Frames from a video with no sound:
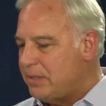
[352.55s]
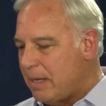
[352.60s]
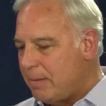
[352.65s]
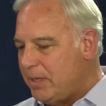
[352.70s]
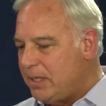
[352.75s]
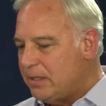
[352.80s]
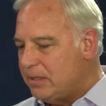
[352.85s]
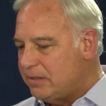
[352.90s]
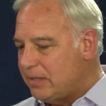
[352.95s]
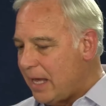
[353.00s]
I
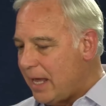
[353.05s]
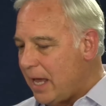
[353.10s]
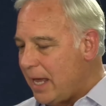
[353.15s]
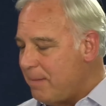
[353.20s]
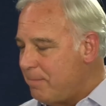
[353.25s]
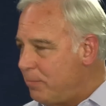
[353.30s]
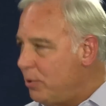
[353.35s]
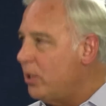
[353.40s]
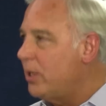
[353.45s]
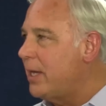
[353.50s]
mean,
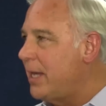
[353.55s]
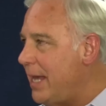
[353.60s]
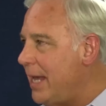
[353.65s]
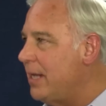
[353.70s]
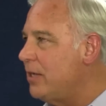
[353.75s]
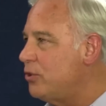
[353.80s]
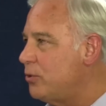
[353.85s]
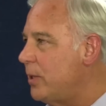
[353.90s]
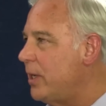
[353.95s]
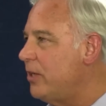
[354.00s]
a book
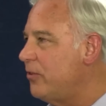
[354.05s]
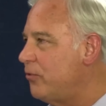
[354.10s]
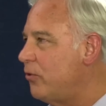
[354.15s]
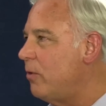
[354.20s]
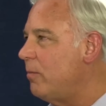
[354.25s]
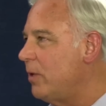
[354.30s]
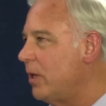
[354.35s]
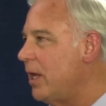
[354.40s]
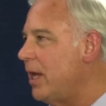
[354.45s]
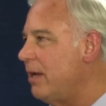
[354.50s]
can
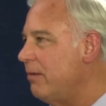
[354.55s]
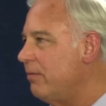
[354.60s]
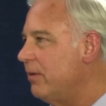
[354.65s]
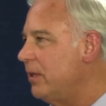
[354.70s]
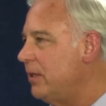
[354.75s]
transform a life.